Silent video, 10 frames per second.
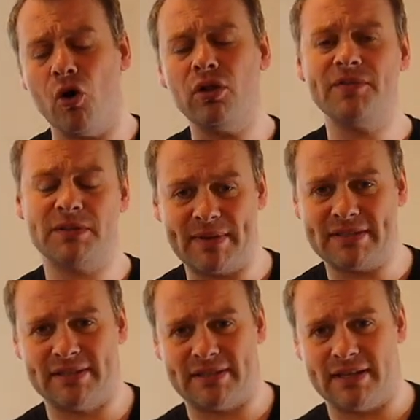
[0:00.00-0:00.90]
in all of his
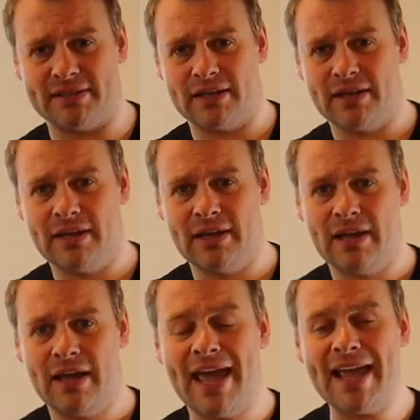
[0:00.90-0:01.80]
businesses.
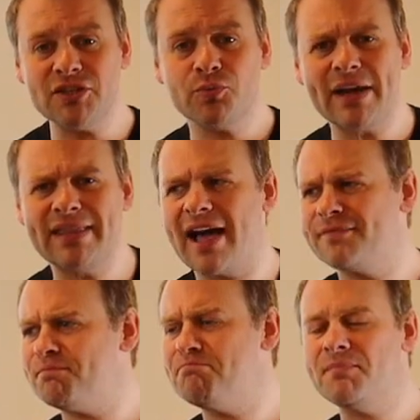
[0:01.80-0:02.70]
Hence why they
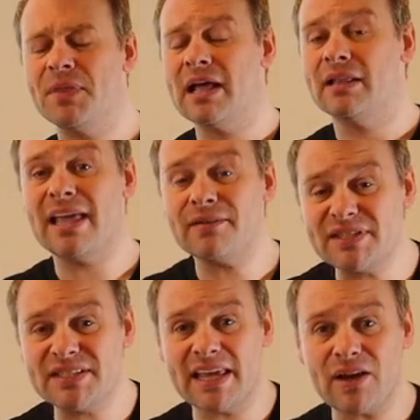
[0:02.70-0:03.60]
have they
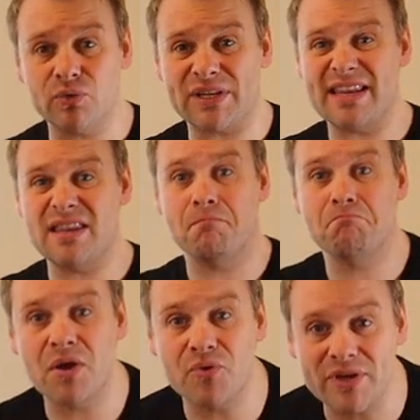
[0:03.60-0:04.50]
have sales in the